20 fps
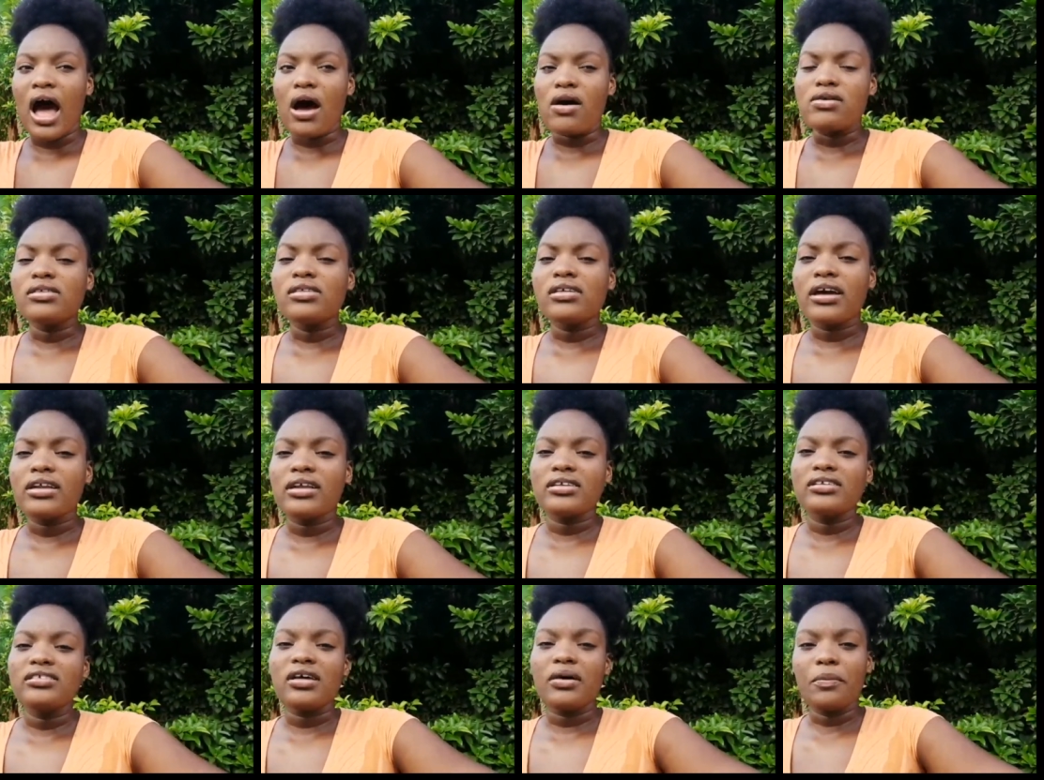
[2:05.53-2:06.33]
I was
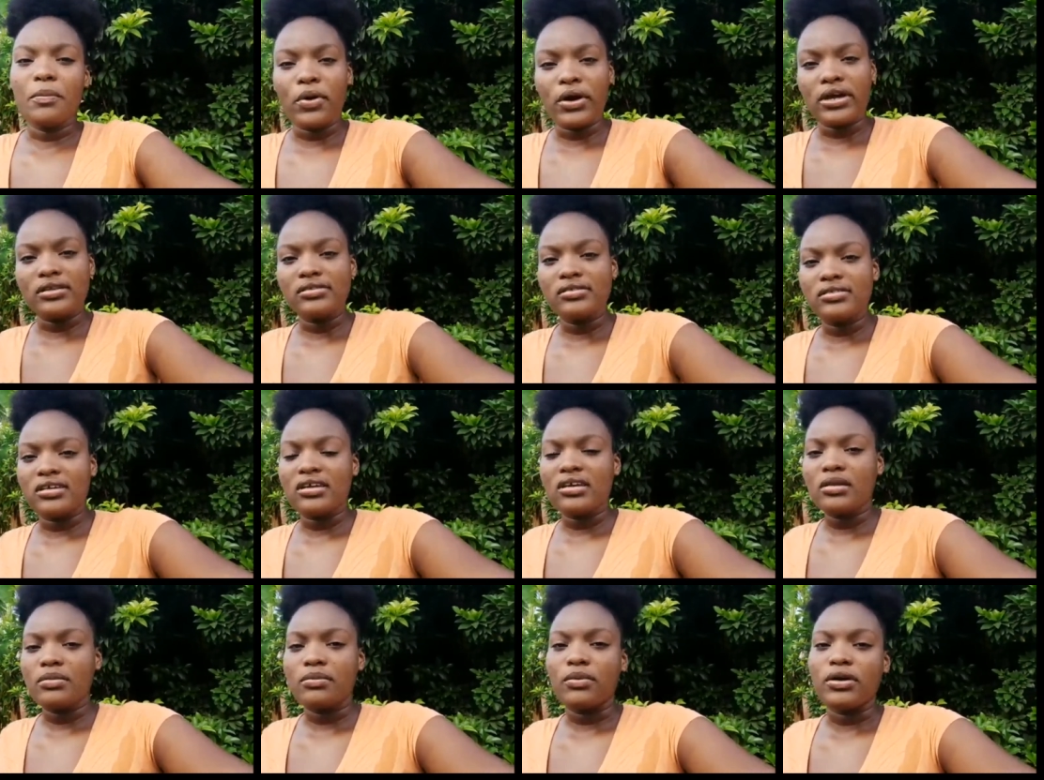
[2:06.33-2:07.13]
kind of
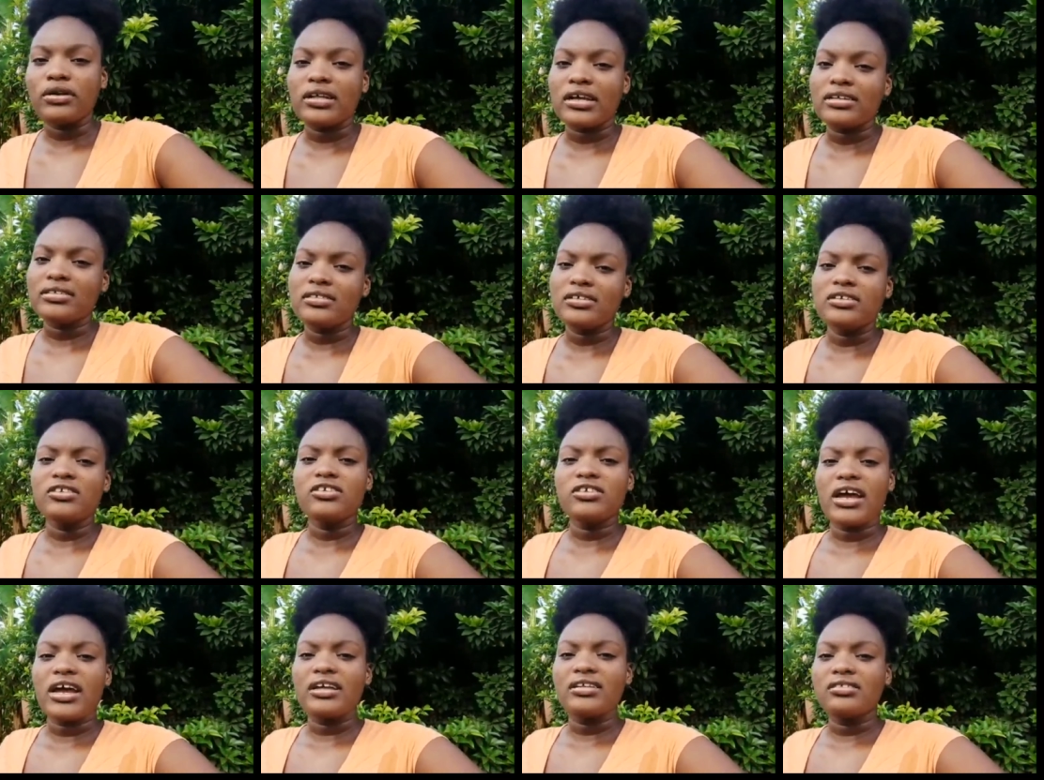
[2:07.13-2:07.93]
disappointed but I still
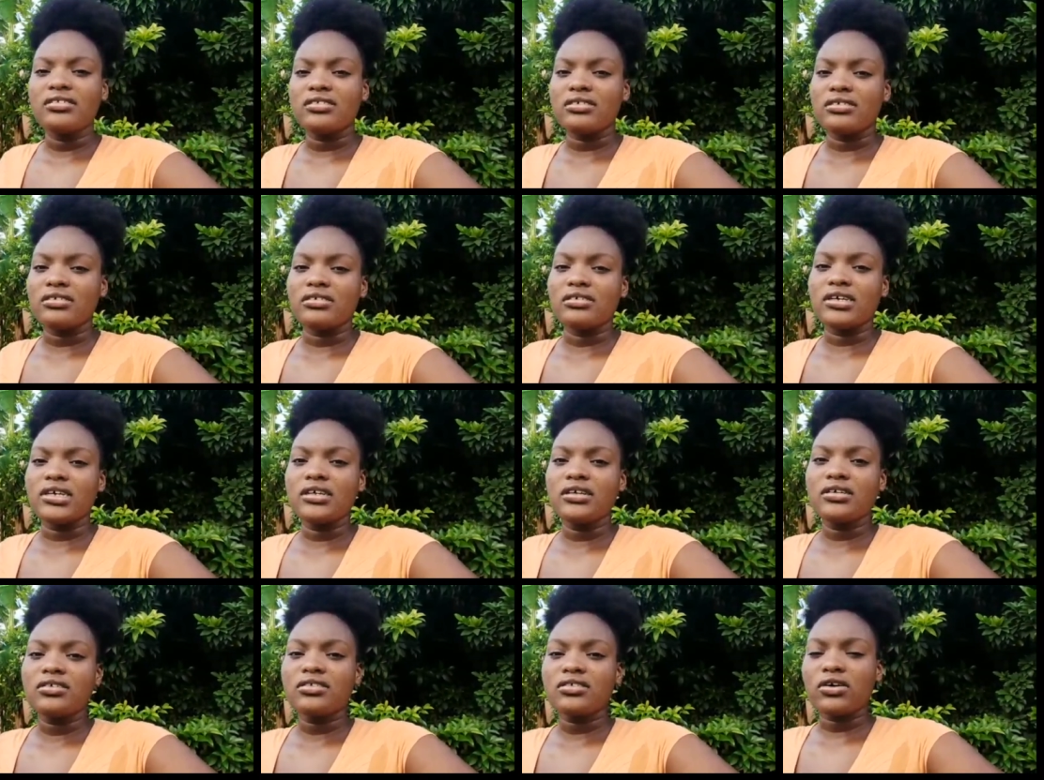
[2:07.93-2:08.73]
tried to
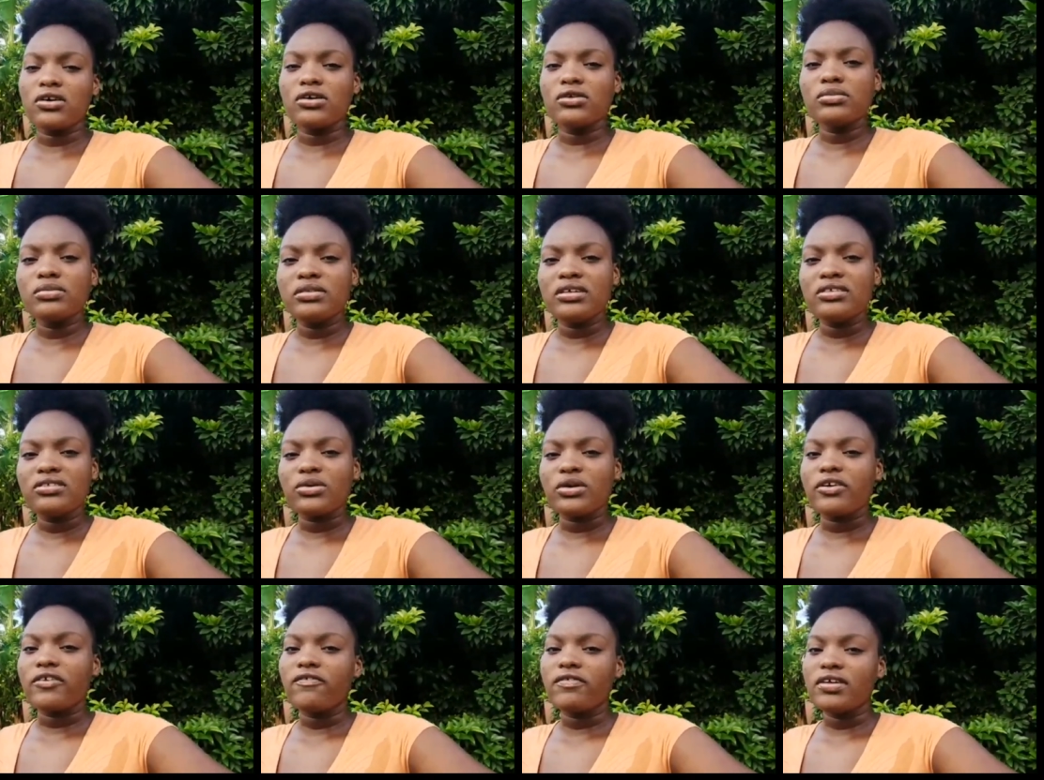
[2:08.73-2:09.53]
sculpt
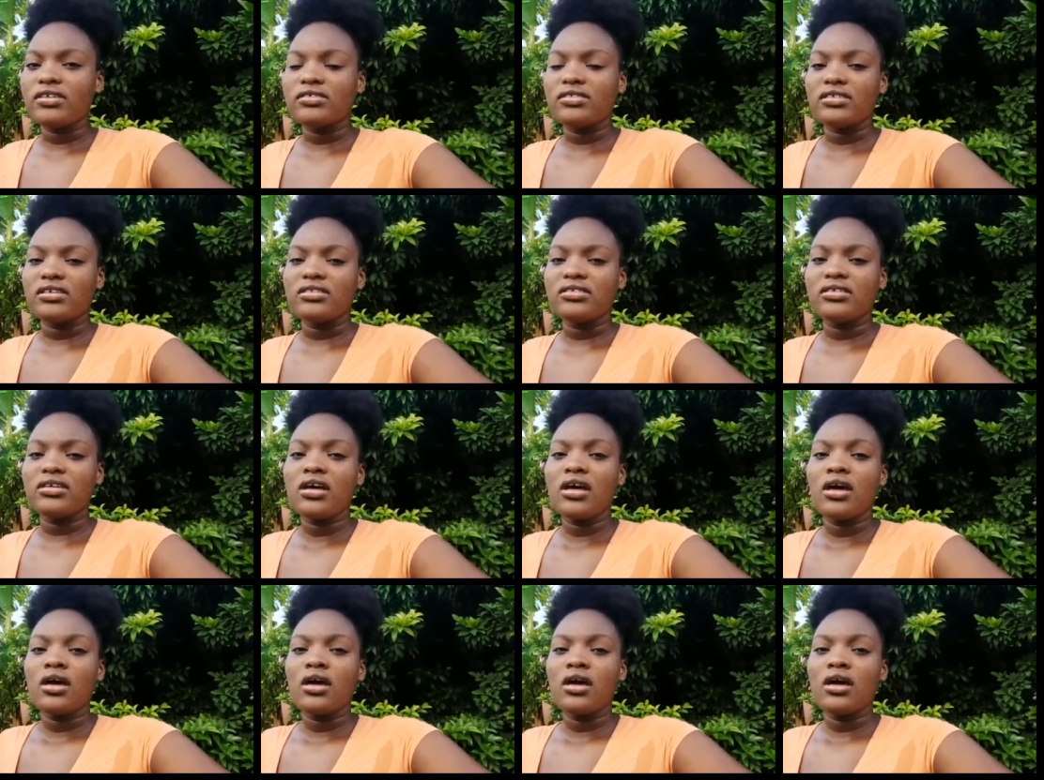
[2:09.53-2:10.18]
it or fix it